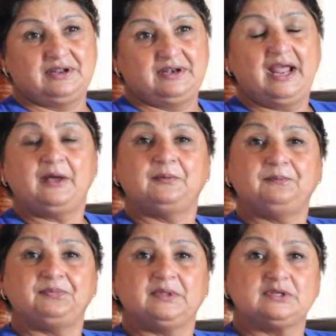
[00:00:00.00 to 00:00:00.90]

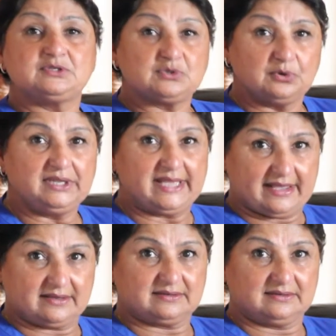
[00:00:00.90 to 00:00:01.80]
Now, the
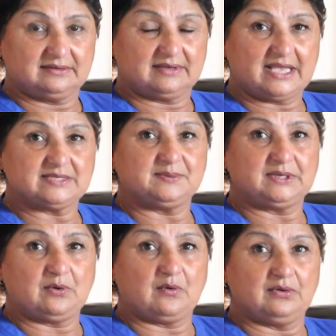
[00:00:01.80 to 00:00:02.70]
zodiac, as
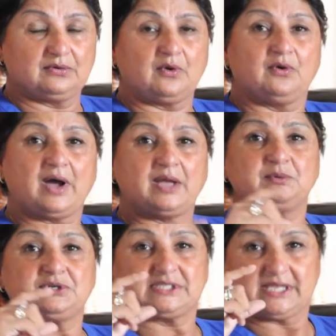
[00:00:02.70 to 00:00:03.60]
we call, or I
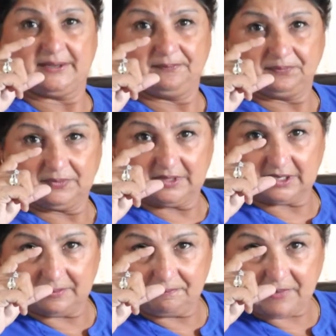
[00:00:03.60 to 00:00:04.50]
would say the
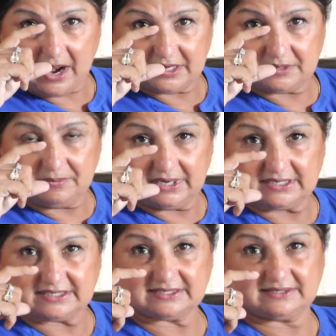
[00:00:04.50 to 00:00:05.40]

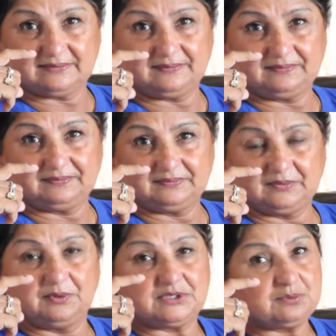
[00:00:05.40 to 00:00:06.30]
compartments
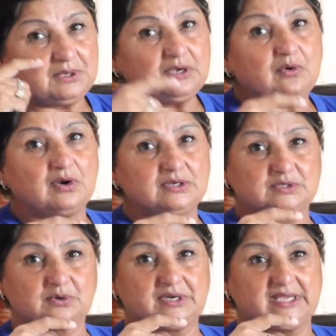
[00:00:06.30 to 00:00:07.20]
which we call
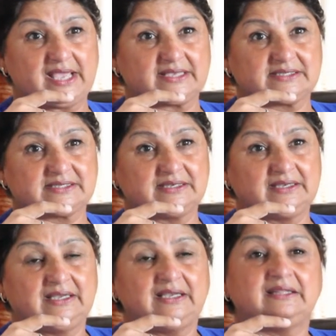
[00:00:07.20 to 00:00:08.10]
zodiacs,
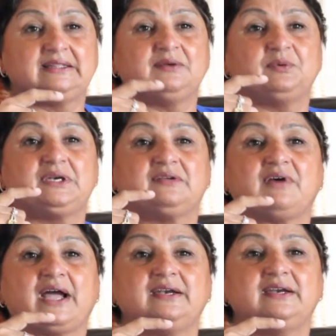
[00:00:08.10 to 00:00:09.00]
they were
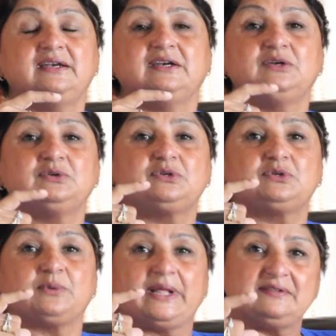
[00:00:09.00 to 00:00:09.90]
divided into
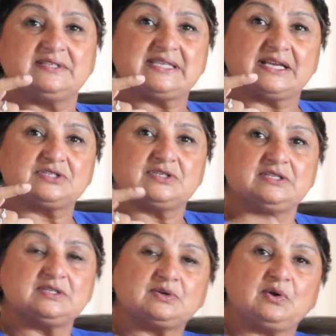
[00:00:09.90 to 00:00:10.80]
12
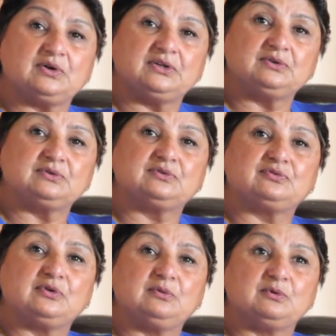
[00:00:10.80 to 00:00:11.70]
sections according to the
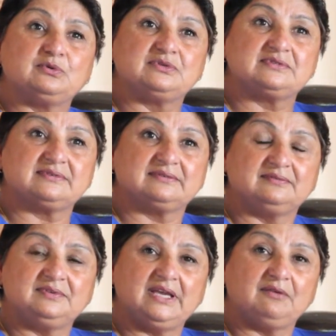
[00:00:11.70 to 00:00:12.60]
full moons.
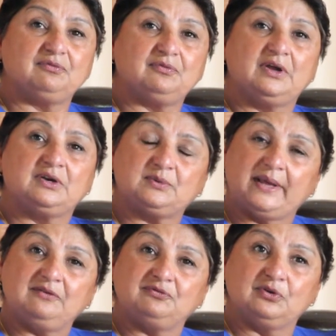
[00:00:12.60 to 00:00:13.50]
We have
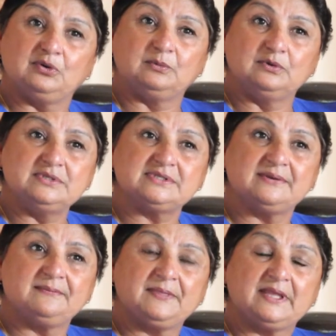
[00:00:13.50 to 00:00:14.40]
12 full
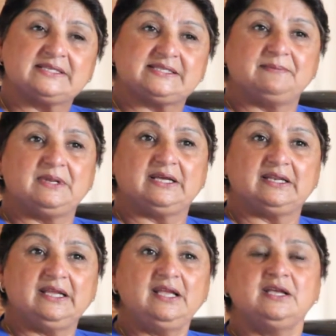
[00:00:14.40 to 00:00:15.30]
moons.
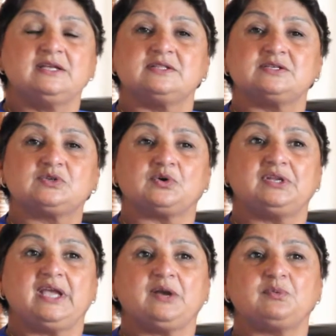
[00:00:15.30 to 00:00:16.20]
Similarly, the
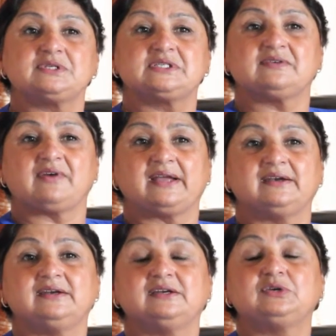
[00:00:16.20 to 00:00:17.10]
zodiac was
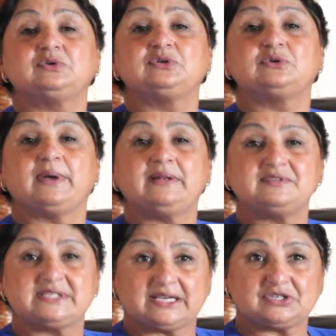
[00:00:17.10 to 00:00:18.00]
divided into
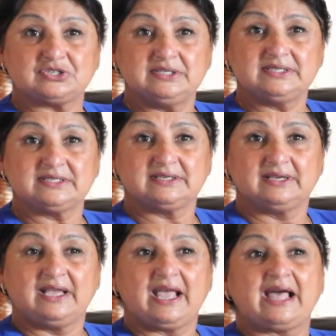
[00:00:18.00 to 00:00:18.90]
12 sections.
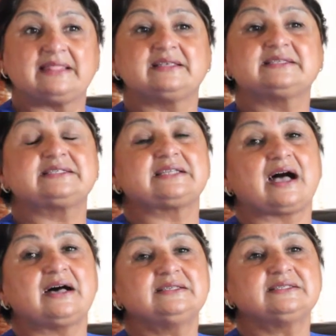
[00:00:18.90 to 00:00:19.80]
And the
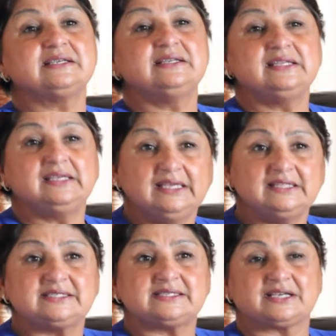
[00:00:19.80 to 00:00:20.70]
stars in
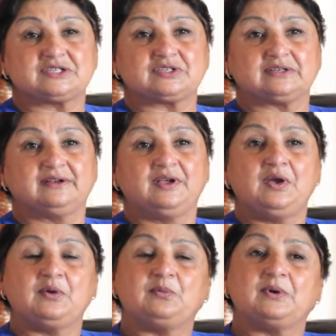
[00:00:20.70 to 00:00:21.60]
each section
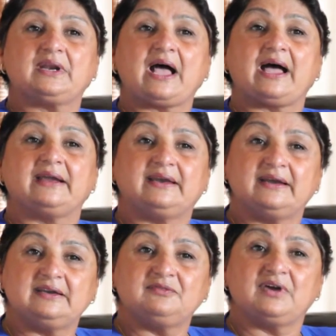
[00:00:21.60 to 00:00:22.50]
were
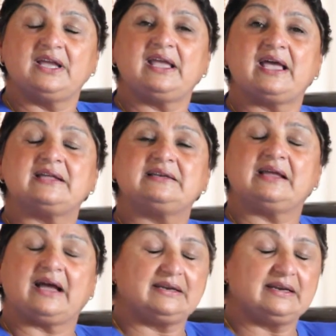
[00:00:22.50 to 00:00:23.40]
identified
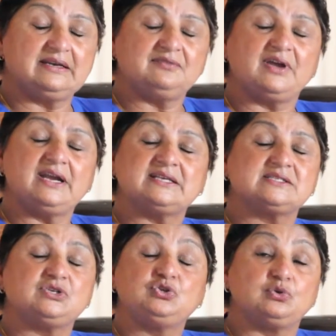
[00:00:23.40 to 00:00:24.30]

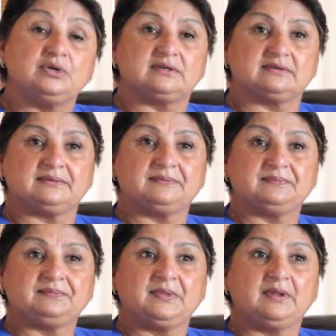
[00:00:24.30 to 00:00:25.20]
as a unit
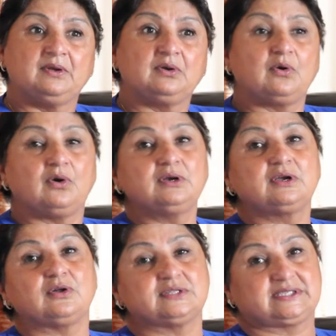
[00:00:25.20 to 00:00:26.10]
called
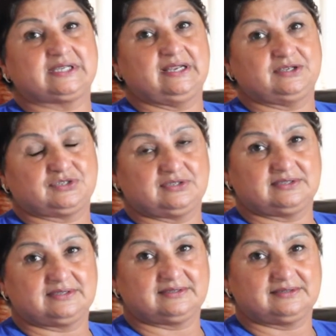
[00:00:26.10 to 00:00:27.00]

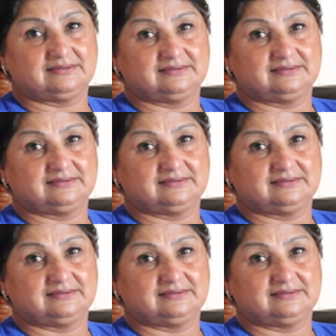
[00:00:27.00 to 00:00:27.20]
constellations,